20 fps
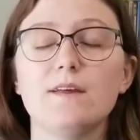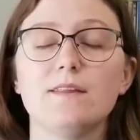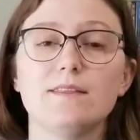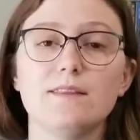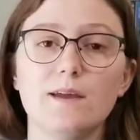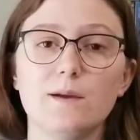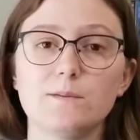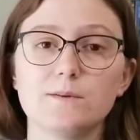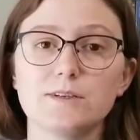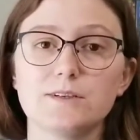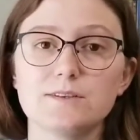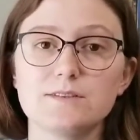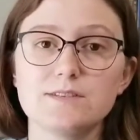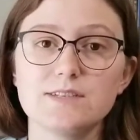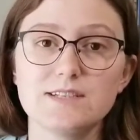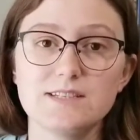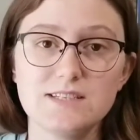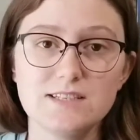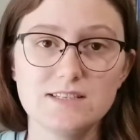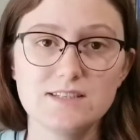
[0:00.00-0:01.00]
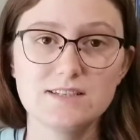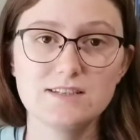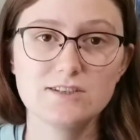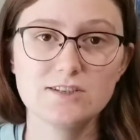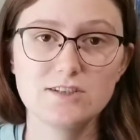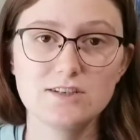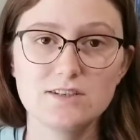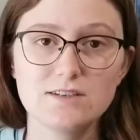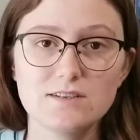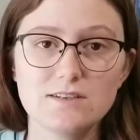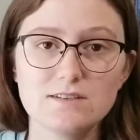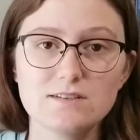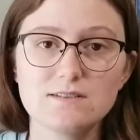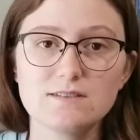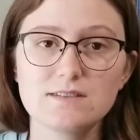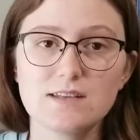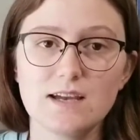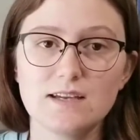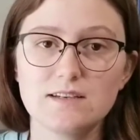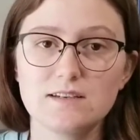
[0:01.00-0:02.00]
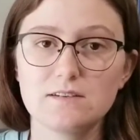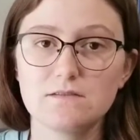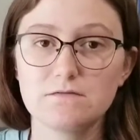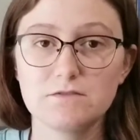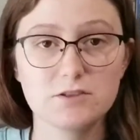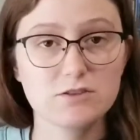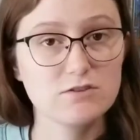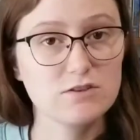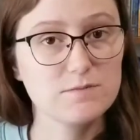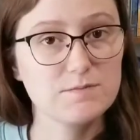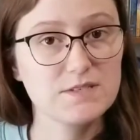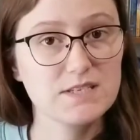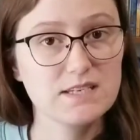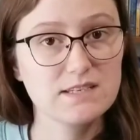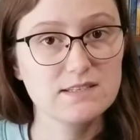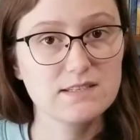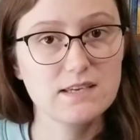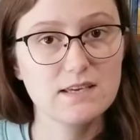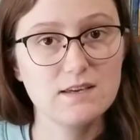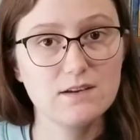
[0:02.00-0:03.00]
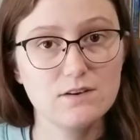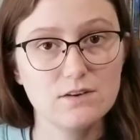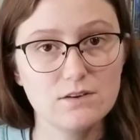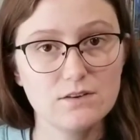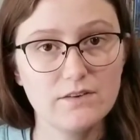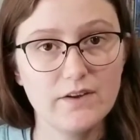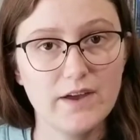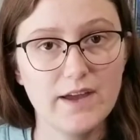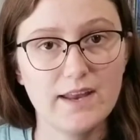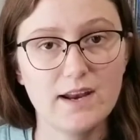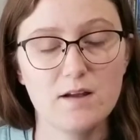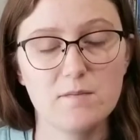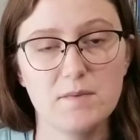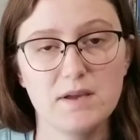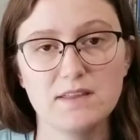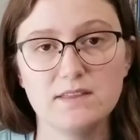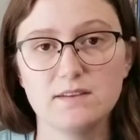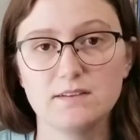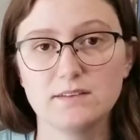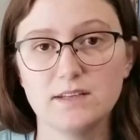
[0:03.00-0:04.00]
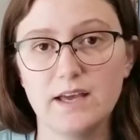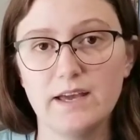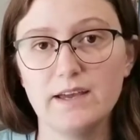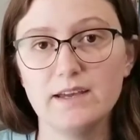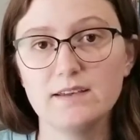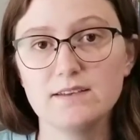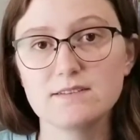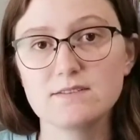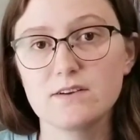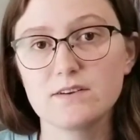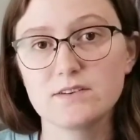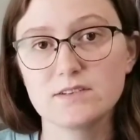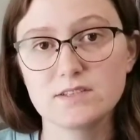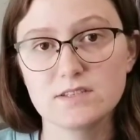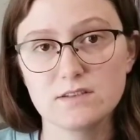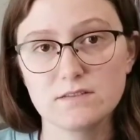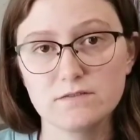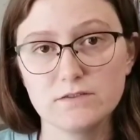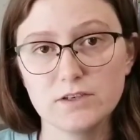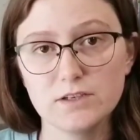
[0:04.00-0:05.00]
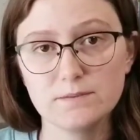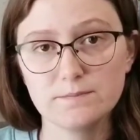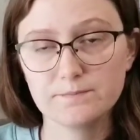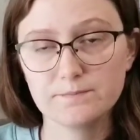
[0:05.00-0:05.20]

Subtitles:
They were 60 stitches. I did a Fish Lips Kiss heel and I made the leg as long as the foot.